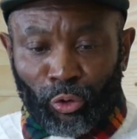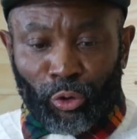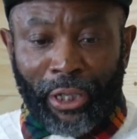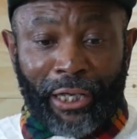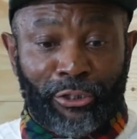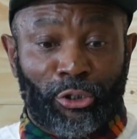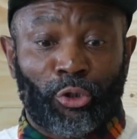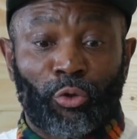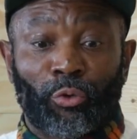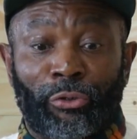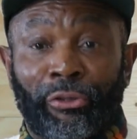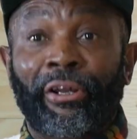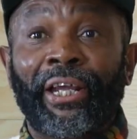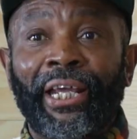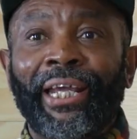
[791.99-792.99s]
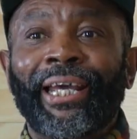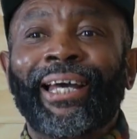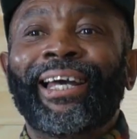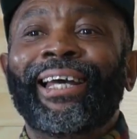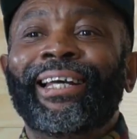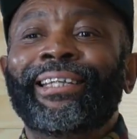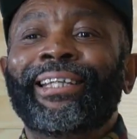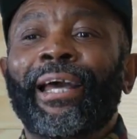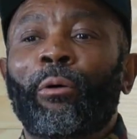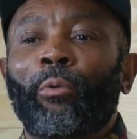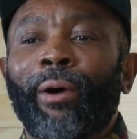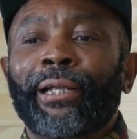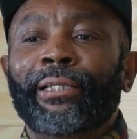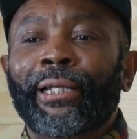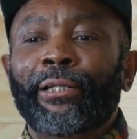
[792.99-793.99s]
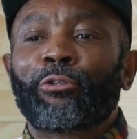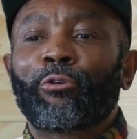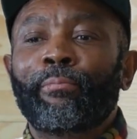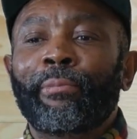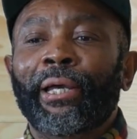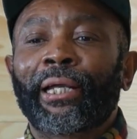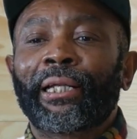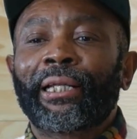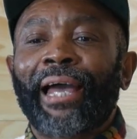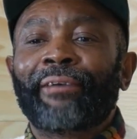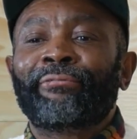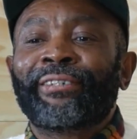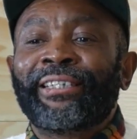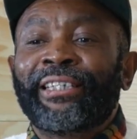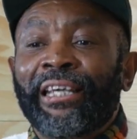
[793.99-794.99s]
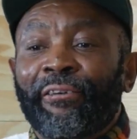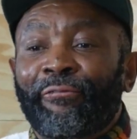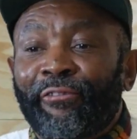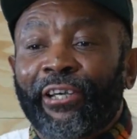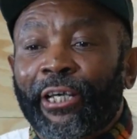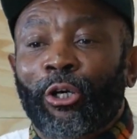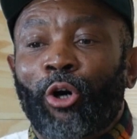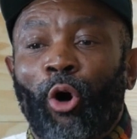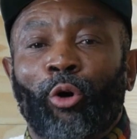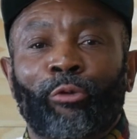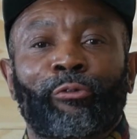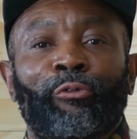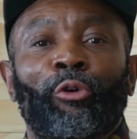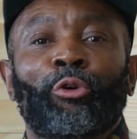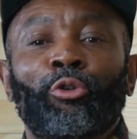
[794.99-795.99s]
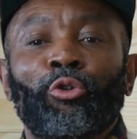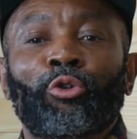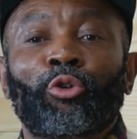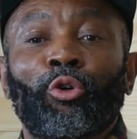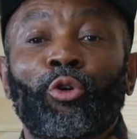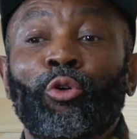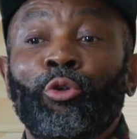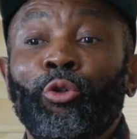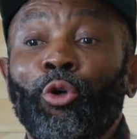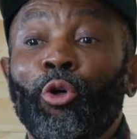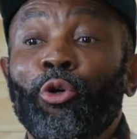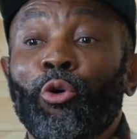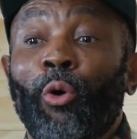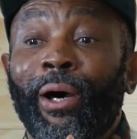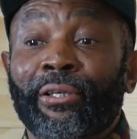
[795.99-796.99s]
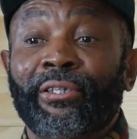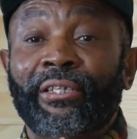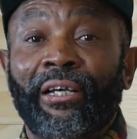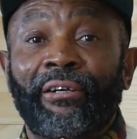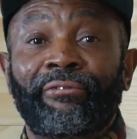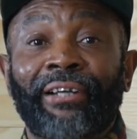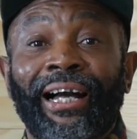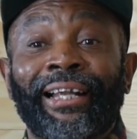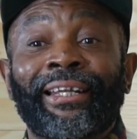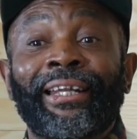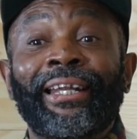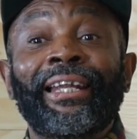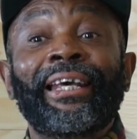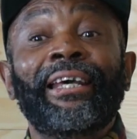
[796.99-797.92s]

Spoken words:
that's 2. 3, they wanted to make life difficult for you so you yourself can